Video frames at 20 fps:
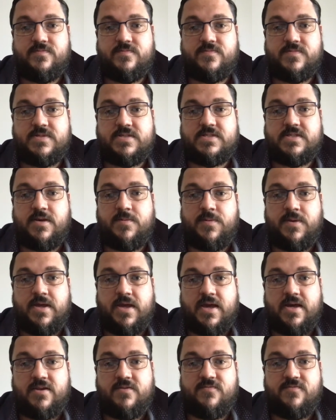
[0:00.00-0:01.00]
stepping
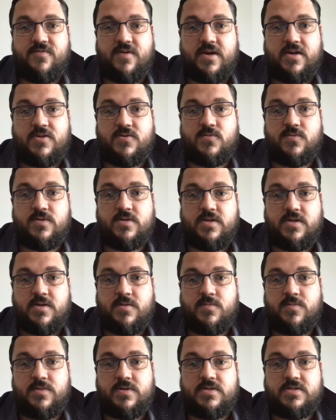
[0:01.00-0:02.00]
out in faith with
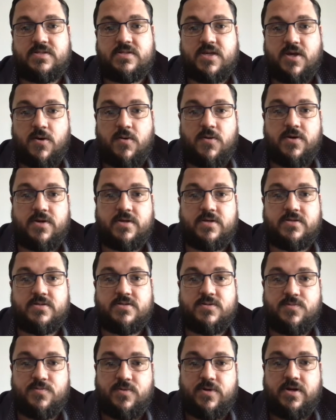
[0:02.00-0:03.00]
Him is going
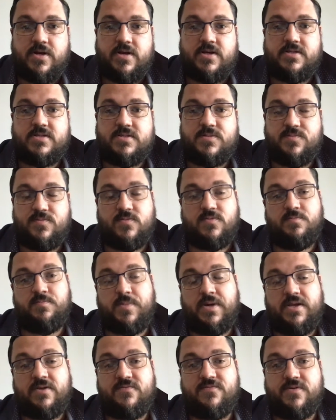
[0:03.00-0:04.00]
to bring us
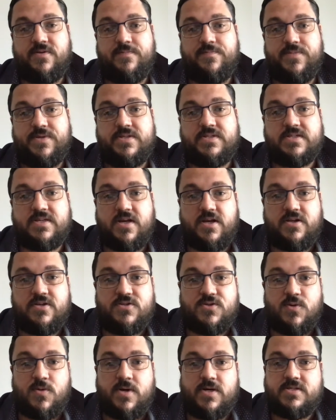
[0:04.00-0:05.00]
benefit. It's going to
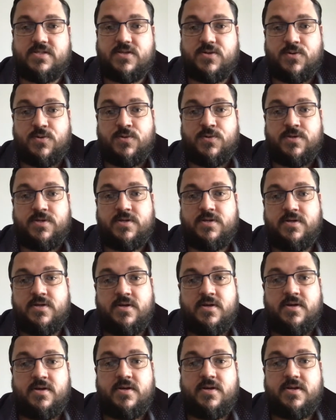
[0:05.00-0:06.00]
do us good.
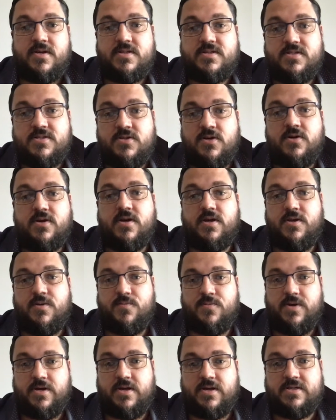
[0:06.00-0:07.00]
It's not going to
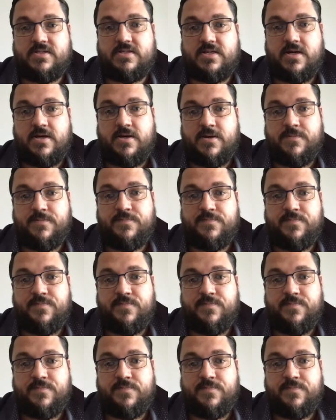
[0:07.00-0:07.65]
bring us harm.